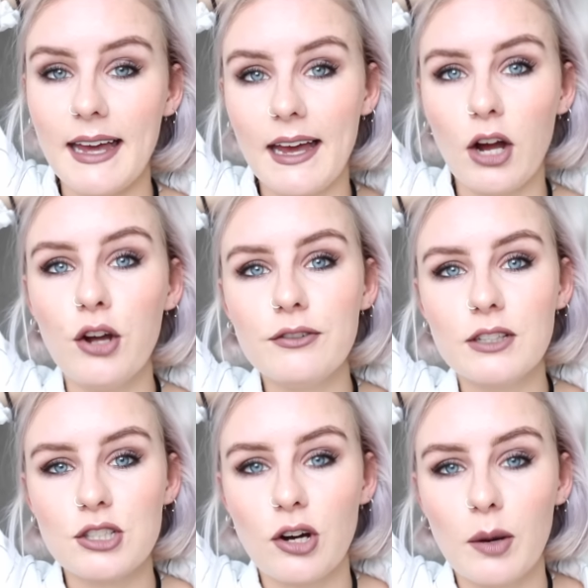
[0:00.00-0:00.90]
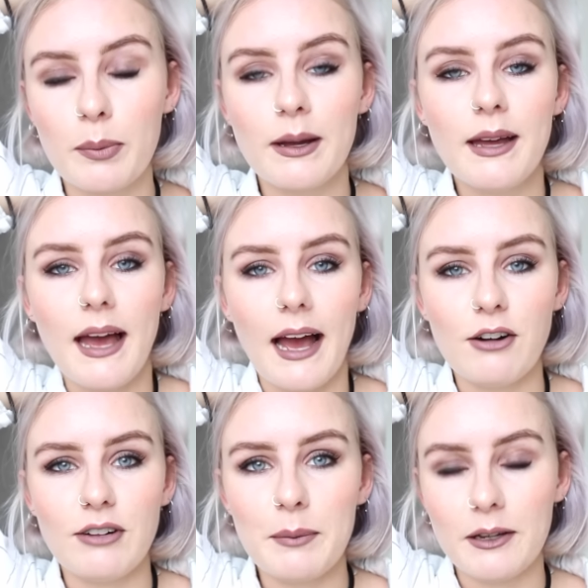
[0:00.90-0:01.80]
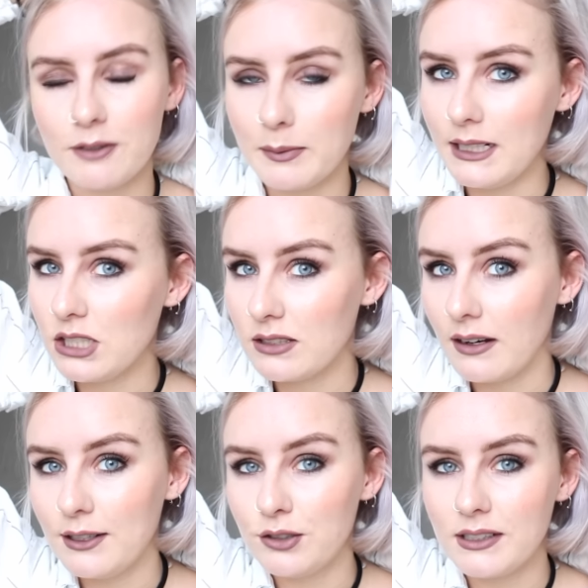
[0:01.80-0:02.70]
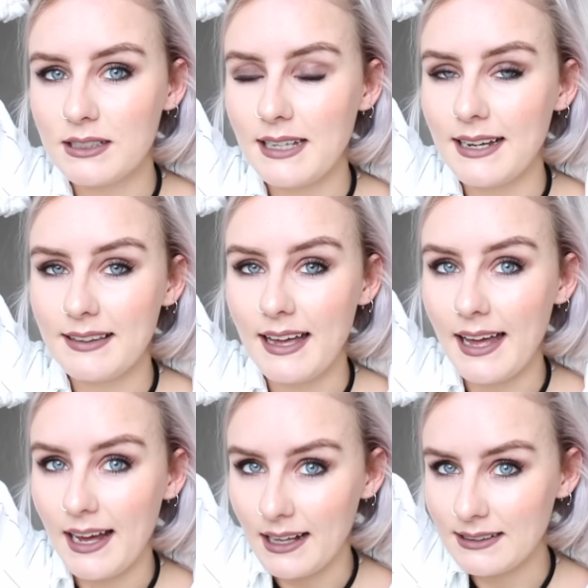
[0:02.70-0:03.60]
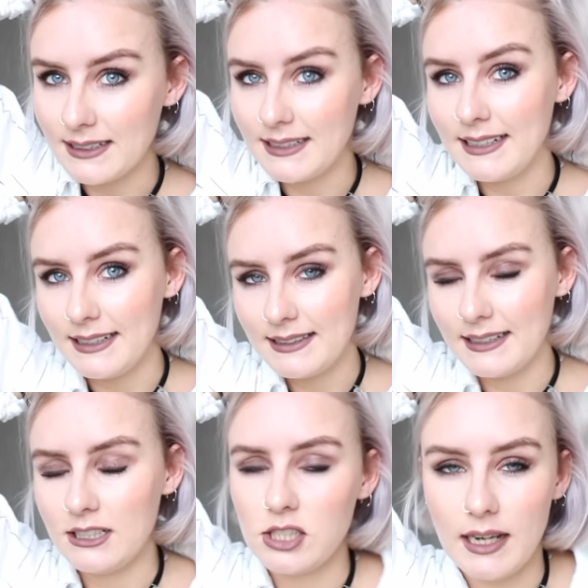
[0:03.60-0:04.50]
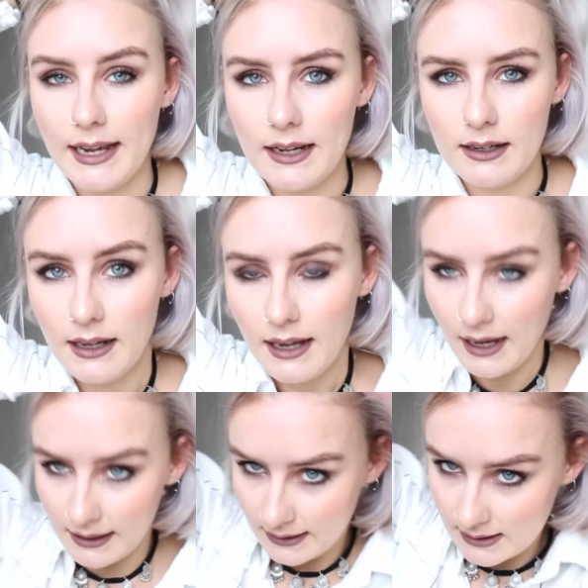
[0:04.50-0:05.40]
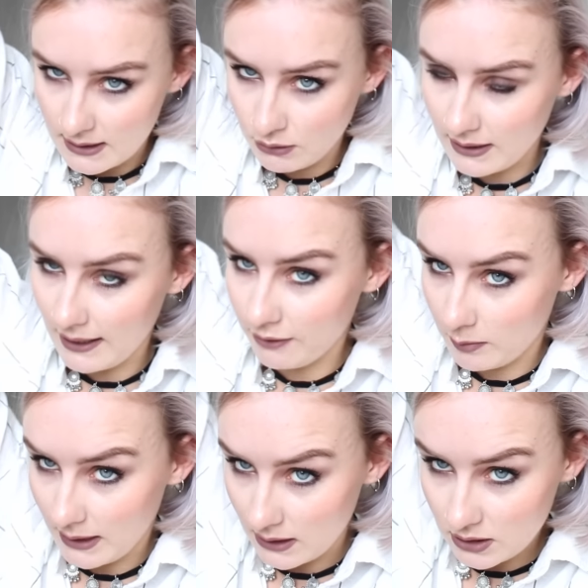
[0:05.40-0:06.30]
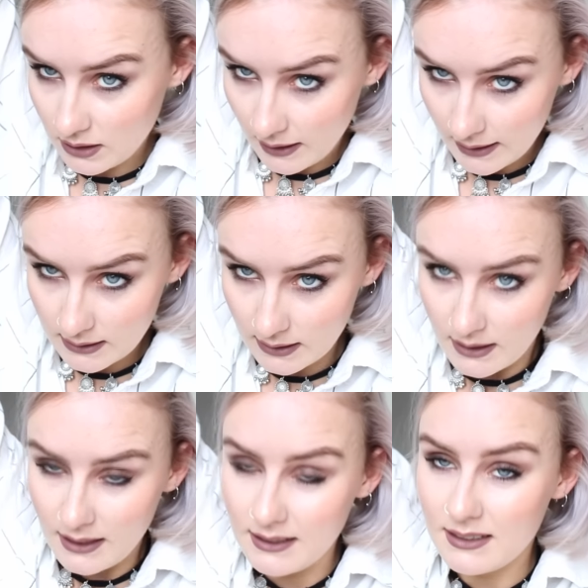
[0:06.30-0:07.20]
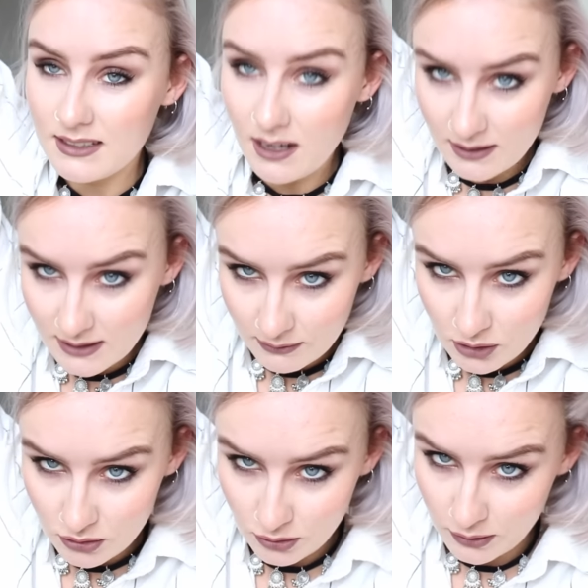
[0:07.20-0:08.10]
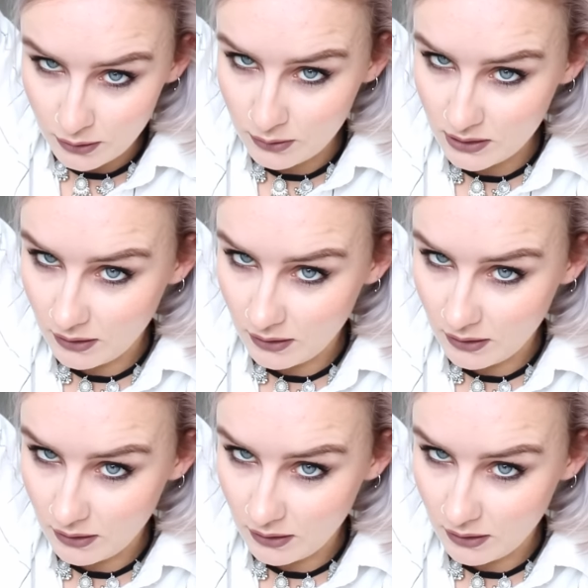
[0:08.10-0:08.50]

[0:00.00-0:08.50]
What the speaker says: the hair over the top and grabbing from each side, you're going to take the hair underneath each layer and then still take from each side. There's tons of tutorials